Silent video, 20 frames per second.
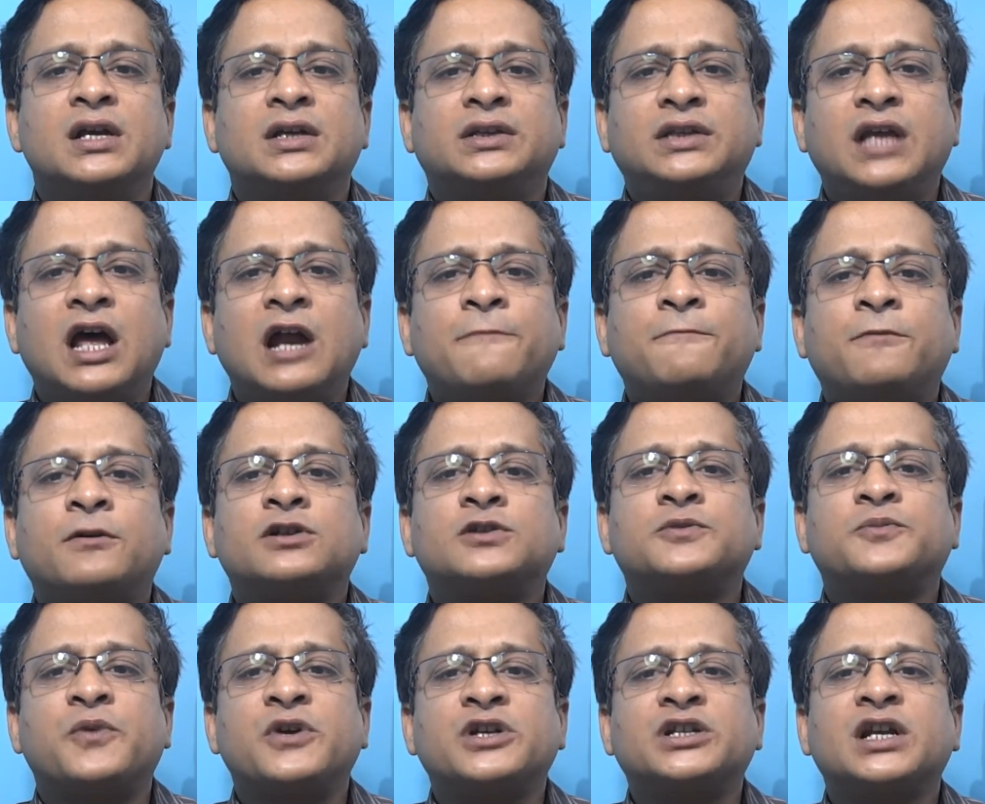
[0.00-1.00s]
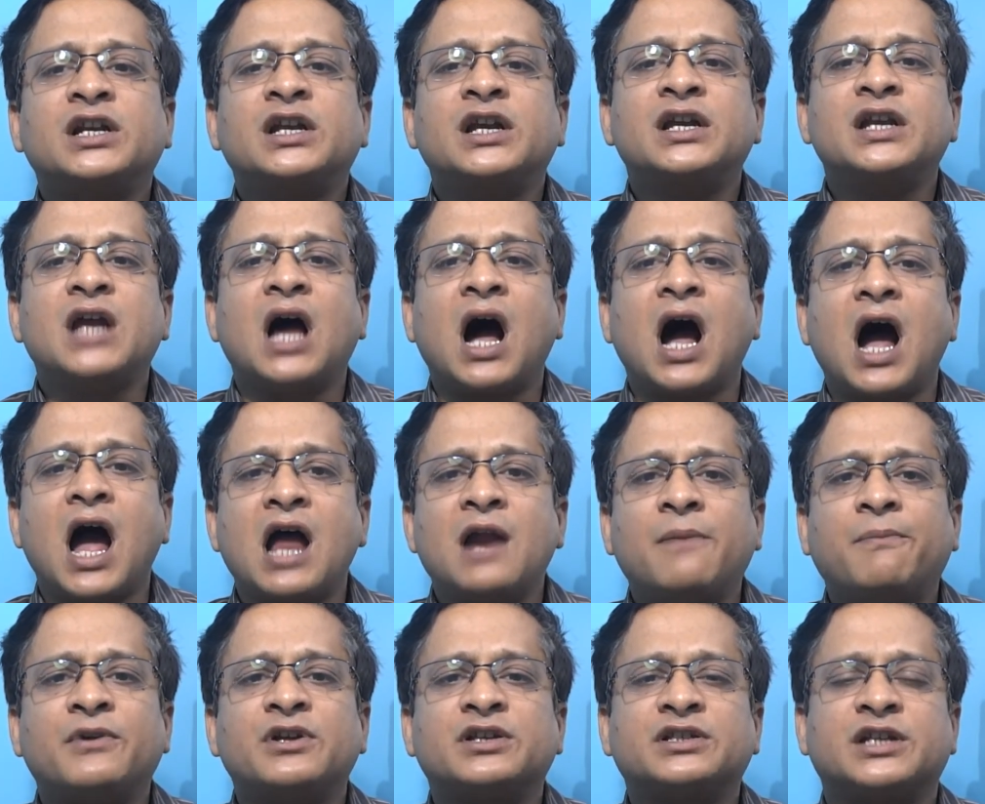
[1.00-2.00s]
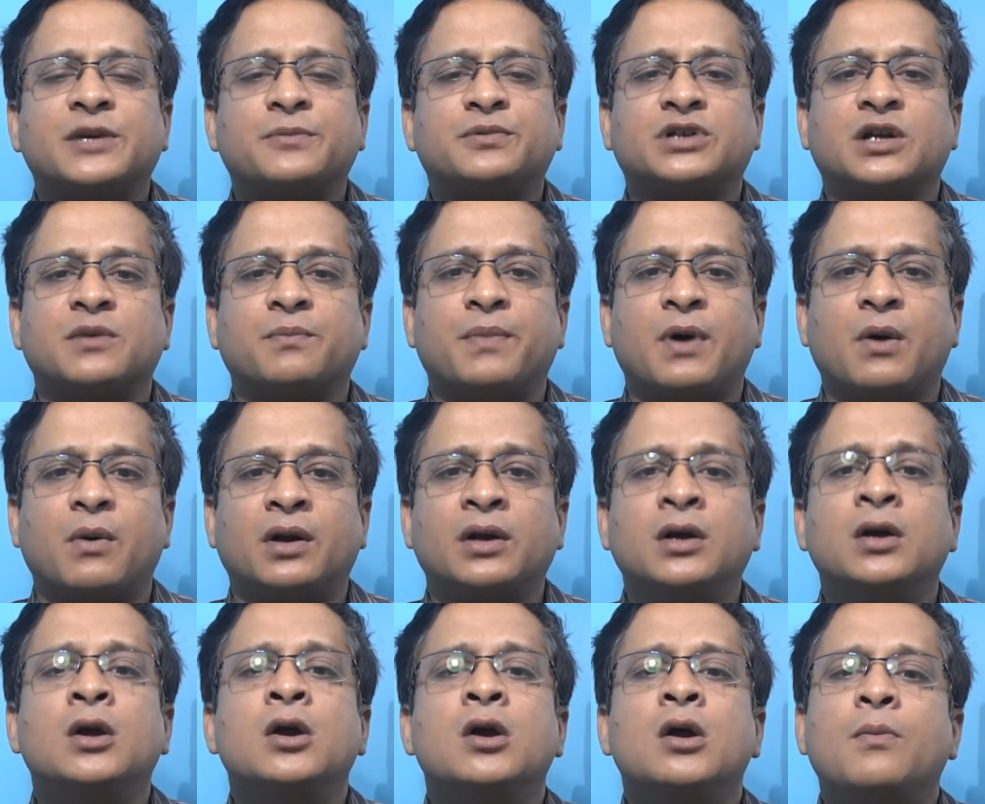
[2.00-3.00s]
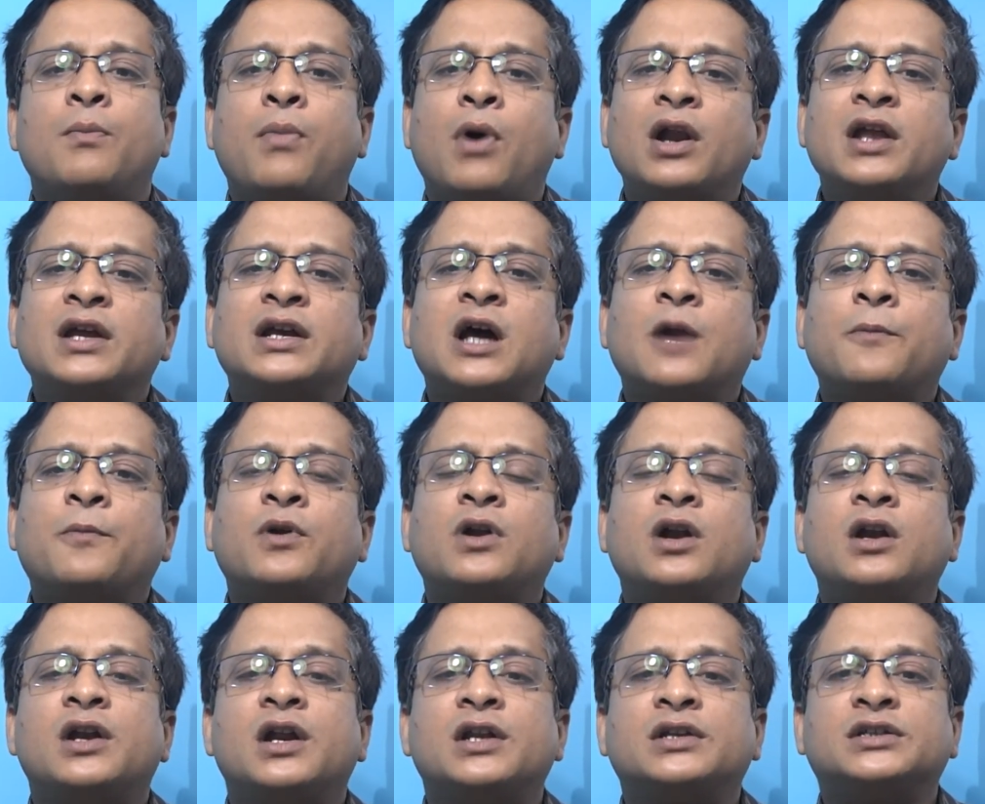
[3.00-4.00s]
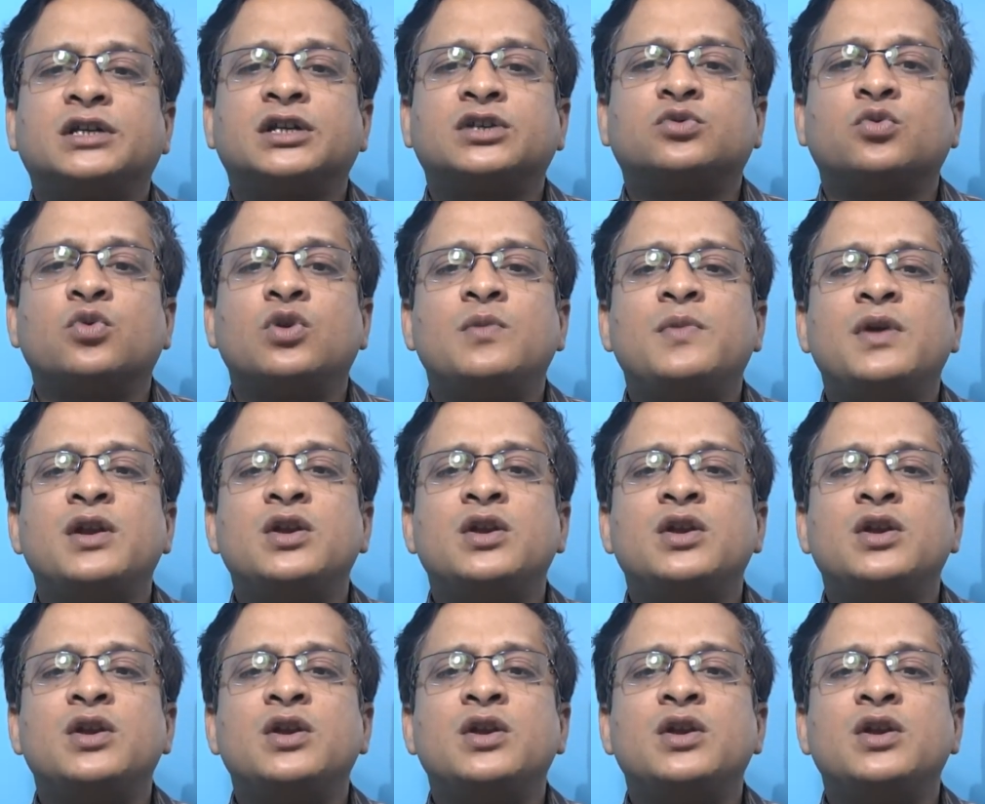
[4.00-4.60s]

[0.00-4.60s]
Therefore, especially in higher prescription power, polycarbonate lenses will be